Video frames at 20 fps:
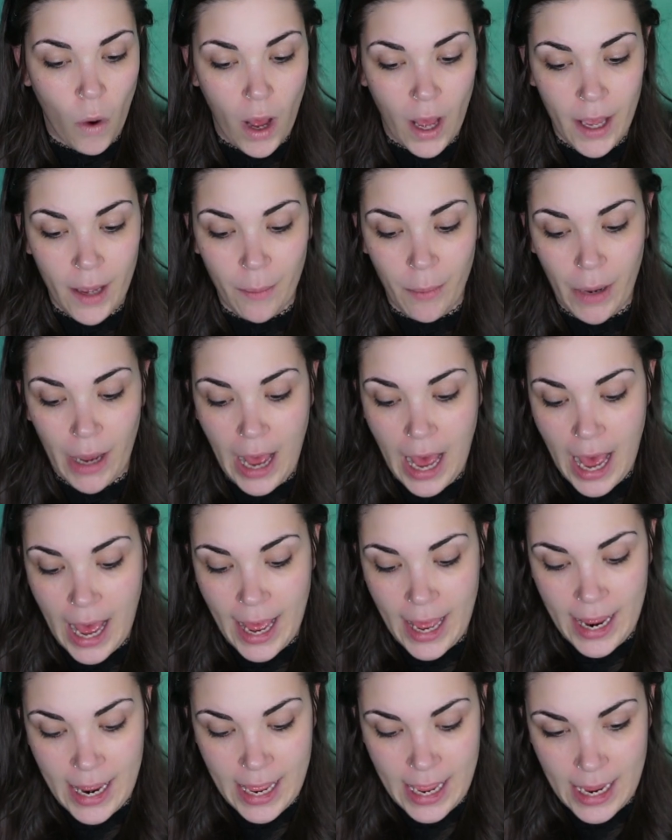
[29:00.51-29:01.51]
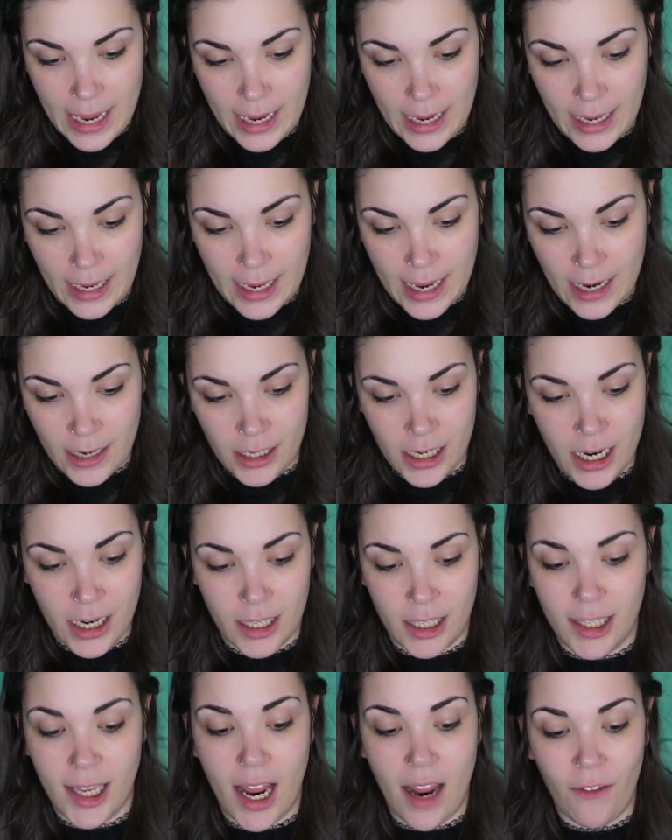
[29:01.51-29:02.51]
what, but I can
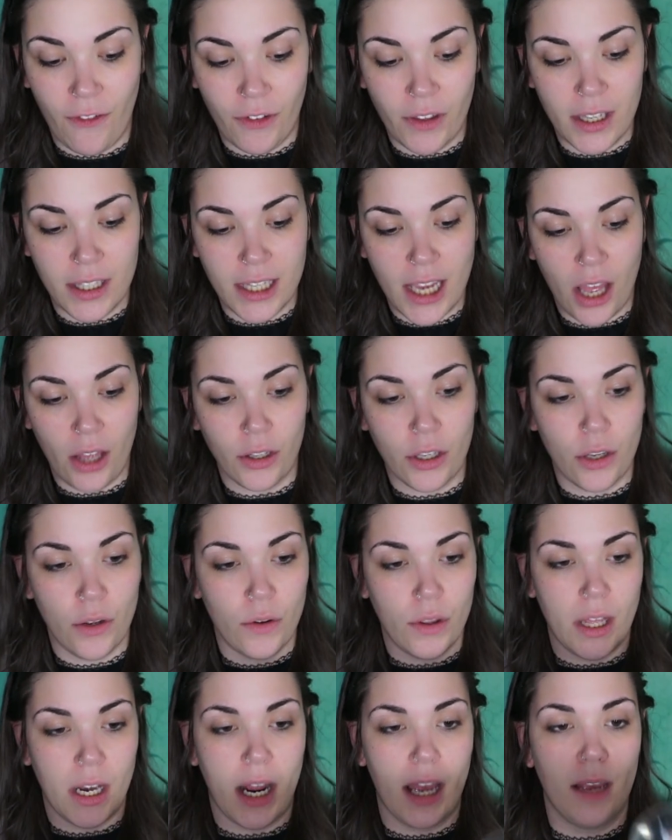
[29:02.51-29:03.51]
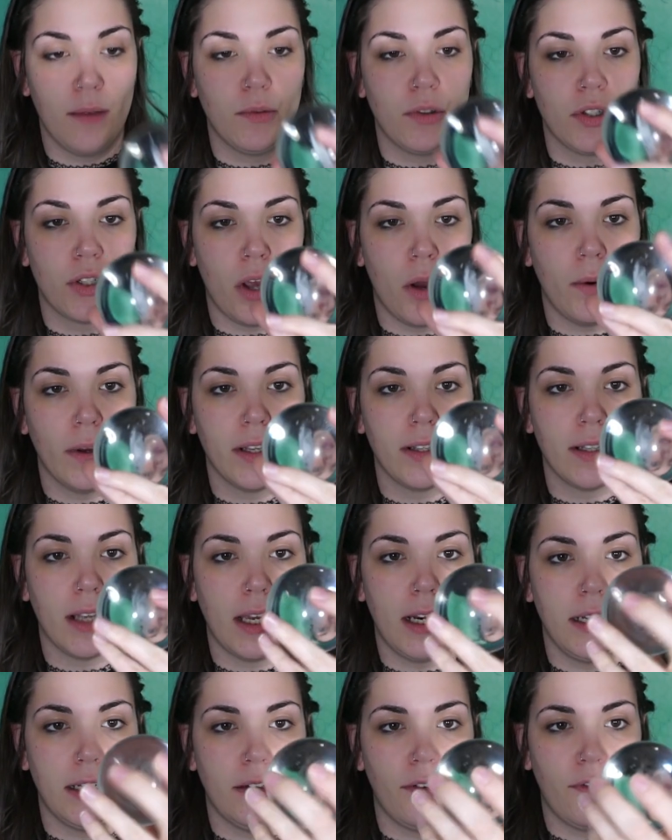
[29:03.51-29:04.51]
safely tell you that I am so
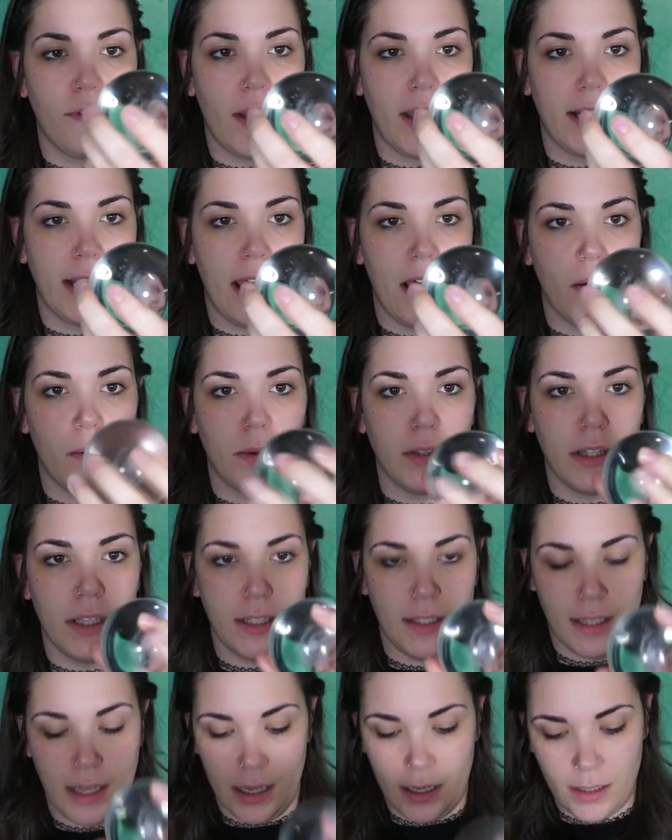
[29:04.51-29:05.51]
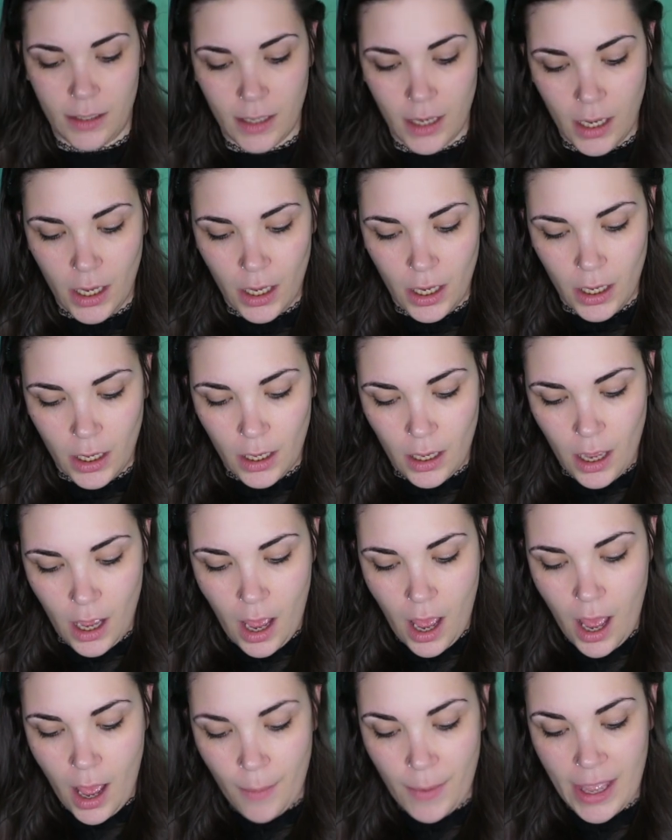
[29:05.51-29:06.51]
excited to find out what this is.
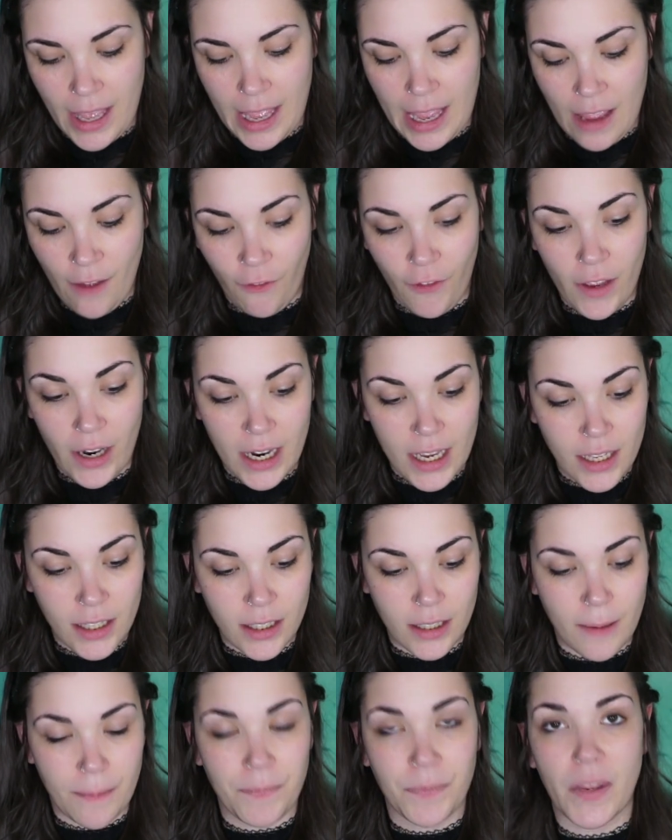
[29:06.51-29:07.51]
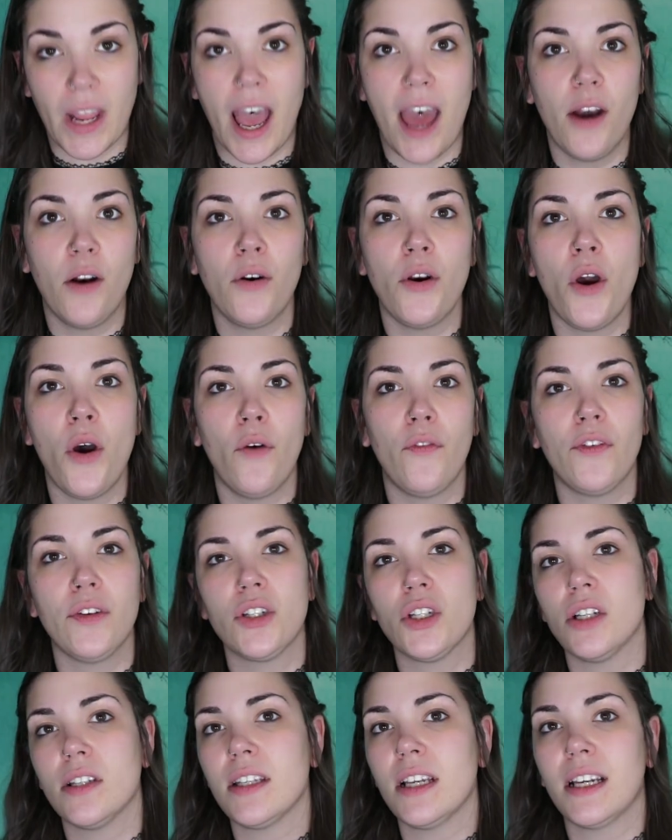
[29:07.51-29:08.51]
Um, if it is, I don't know if
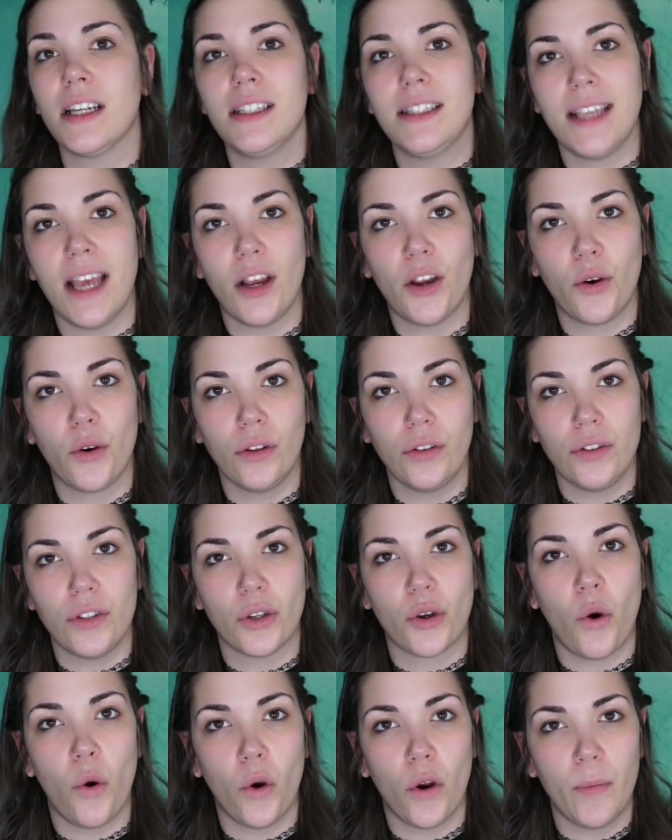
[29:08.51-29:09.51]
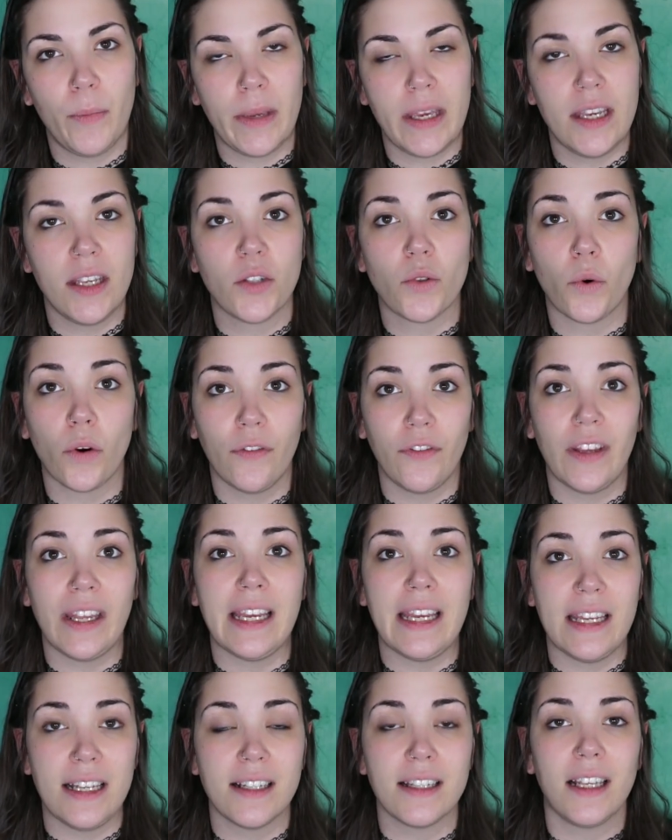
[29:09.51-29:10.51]
it's just like a dec decor piece or if it
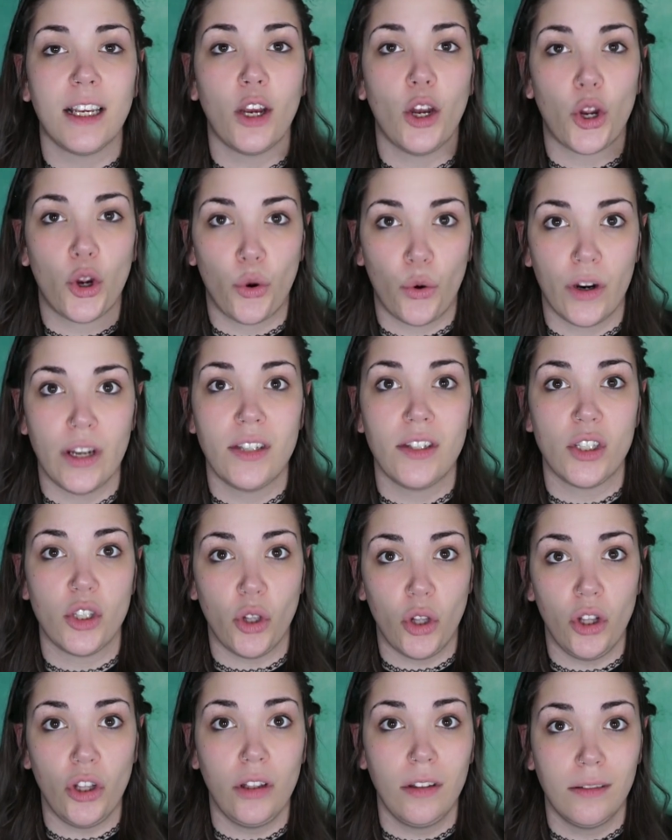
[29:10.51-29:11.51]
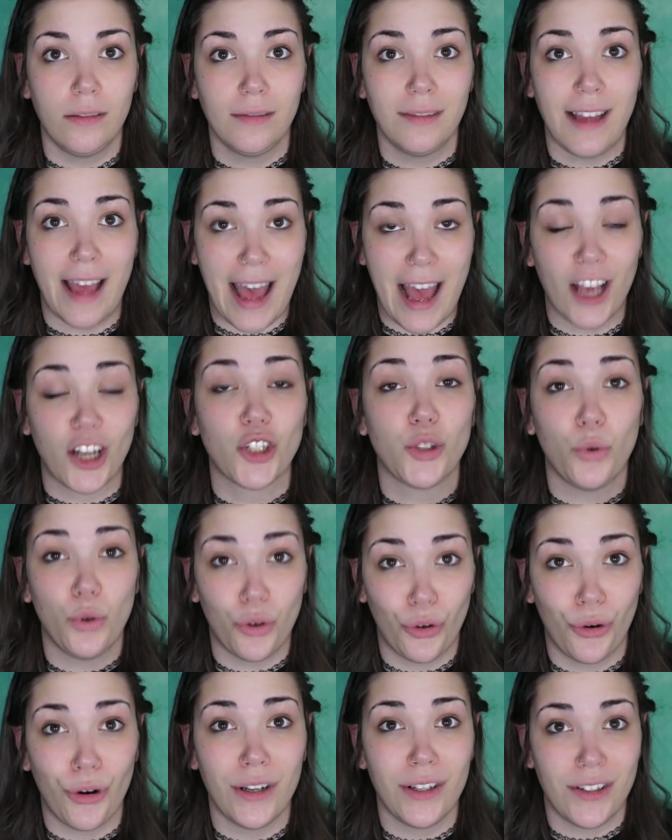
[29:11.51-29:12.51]
is like a crystal, actual
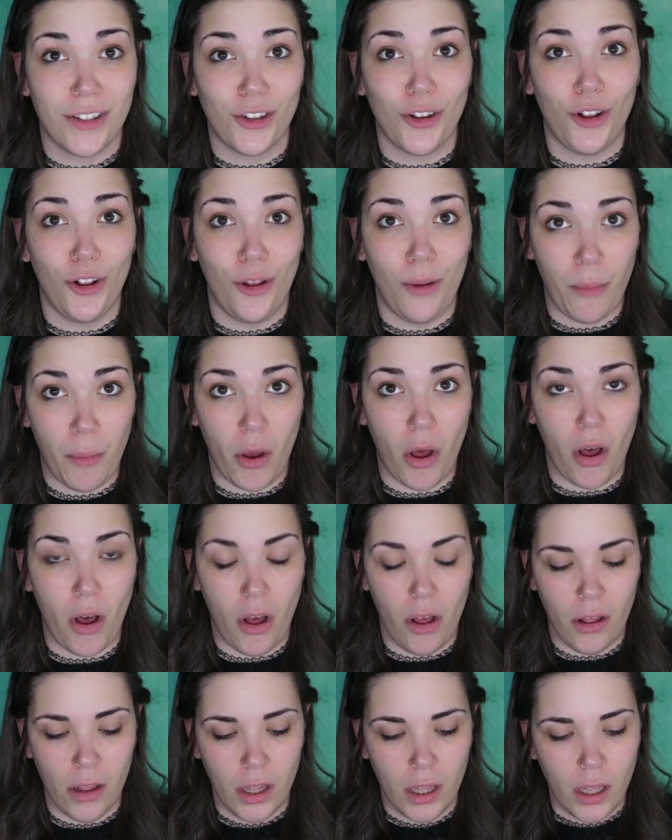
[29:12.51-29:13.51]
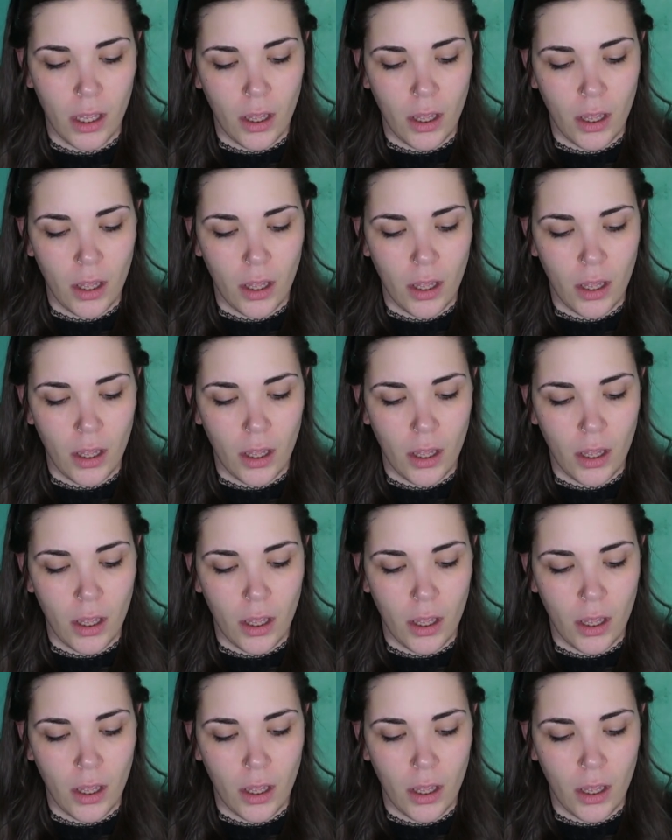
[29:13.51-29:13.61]
crystal ball